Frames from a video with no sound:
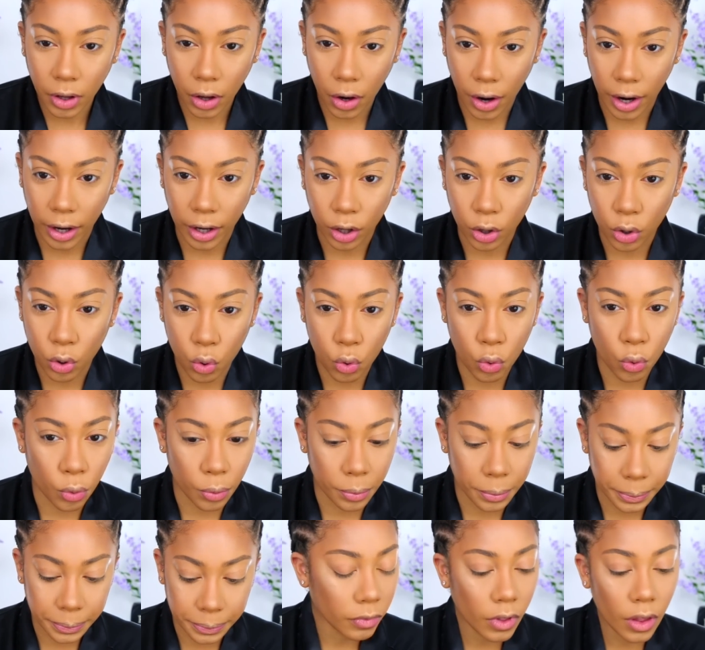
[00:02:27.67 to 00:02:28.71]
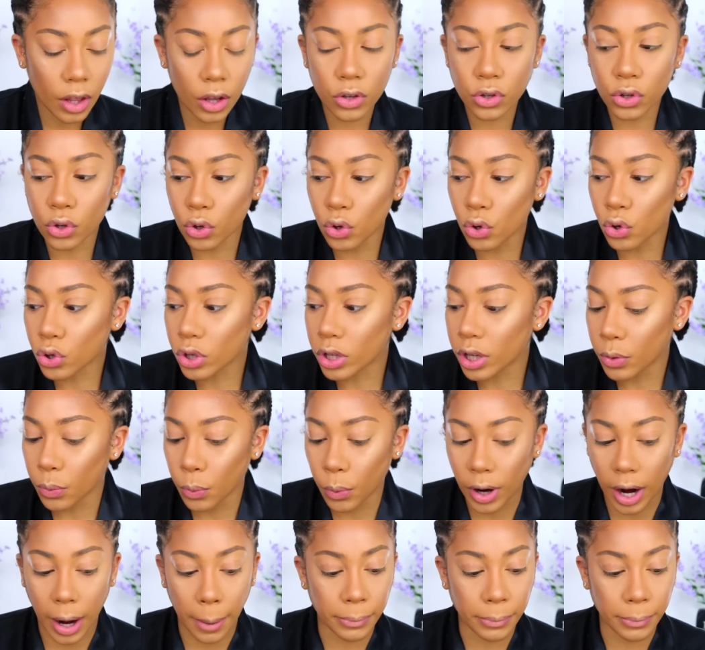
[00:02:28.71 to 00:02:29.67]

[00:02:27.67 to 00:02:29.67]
All right, cool. So usually when